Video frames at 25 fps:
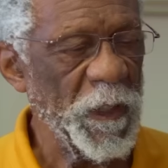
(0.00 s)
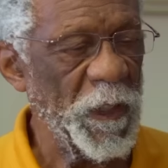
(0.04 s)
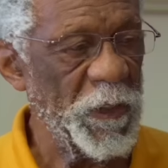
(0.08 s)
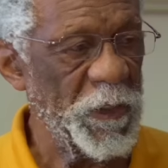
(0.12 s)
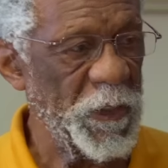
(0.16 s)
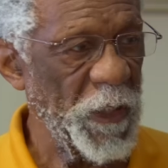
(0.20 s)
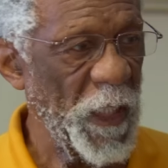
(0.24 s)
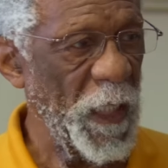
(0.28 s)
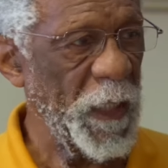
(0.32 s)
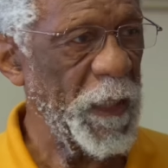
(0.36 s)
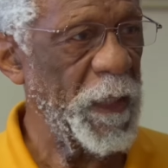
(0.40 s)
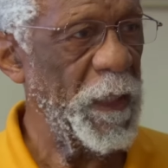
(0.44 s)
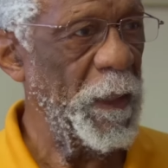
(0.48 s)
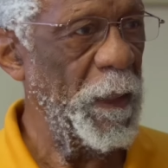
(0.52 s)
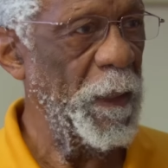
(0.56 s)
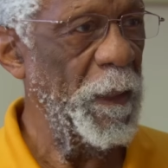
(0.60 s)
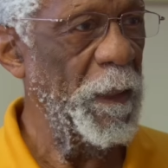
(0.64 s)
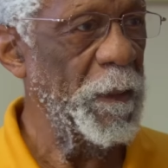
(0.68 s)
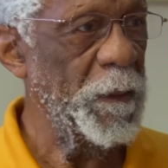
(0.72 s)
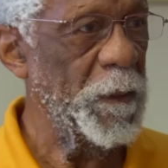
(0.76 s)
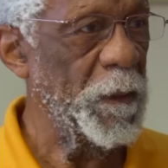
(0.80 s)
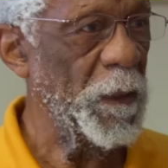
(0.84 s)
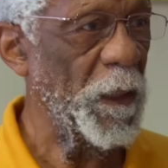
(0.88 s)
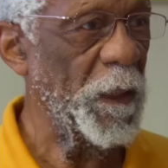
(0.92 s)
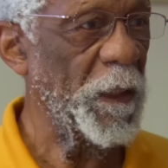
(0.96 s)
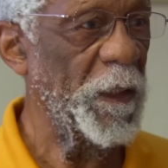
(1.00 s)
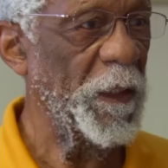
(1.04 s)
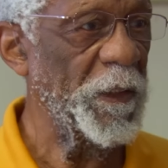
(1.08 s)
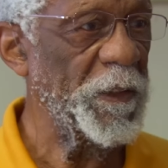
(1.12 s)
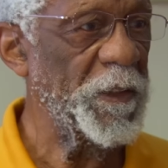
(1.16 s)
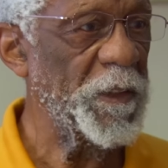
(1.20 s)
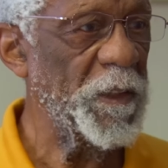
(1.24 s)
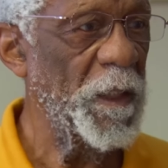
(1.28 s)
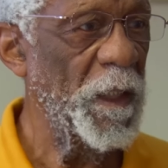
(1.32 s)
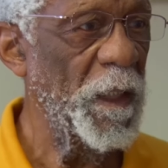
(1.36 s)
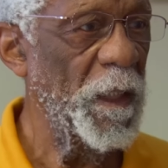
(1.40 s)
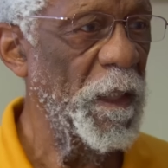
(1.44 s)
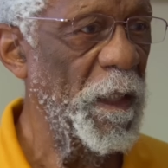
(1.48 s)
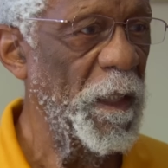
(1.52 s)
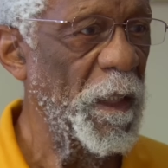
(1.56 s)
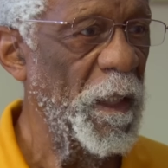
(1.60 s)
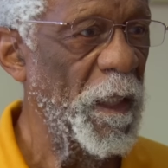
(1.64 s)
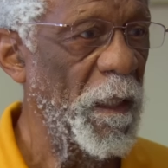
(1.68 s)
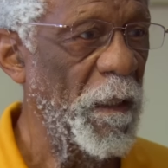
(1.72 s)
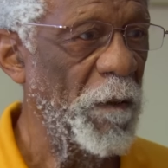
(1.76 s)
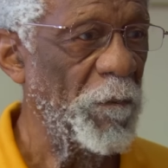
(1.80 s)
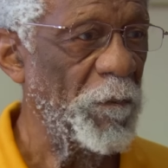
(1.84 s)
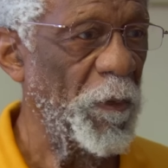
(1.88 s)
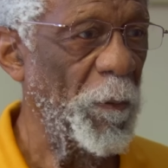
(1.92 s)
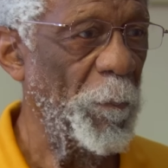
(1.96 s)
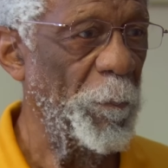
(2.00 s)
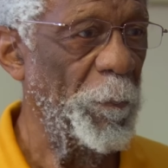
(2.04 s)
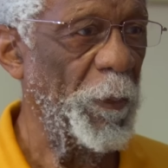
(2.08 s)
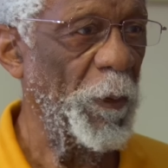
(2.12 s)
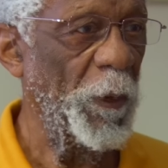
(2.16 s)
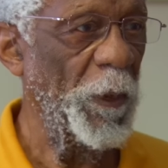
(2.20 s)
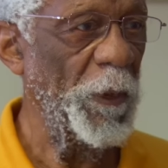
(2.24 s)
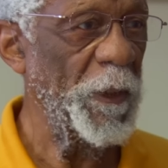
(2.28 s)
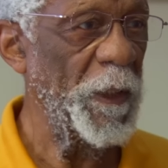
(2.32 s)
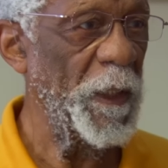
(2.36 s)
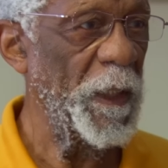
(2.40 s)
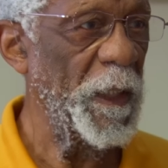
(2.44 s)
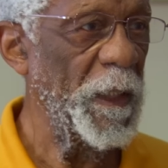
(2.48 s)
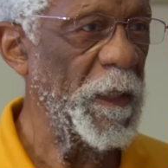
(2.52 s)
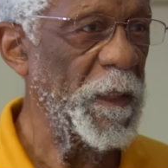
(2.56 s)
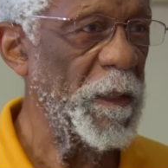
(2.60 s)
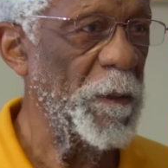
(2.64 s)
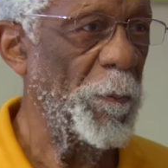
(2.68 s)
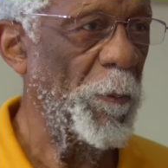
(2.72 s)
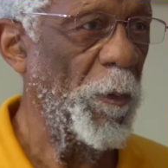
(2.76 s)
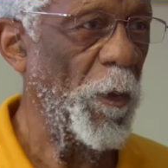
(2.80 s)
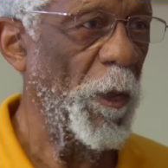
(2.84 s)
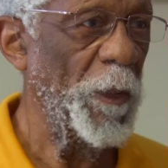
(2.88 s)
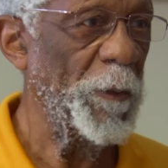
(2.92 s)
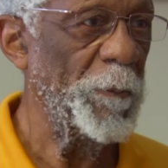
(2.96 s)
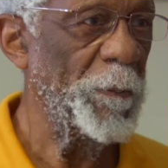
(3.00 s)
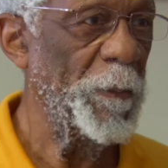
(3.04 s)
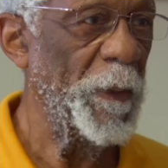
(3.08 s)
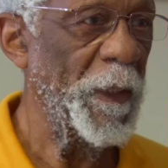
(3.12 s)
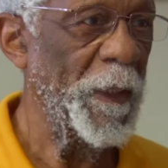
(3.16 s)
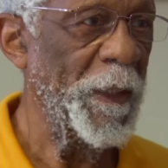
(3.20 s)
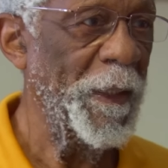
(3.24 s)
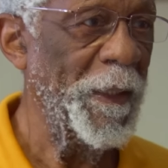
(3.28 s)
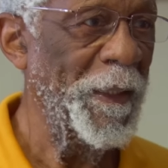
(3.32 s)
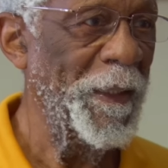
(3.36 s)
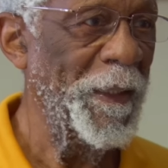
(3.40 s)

that Jackie took us from point A to point B.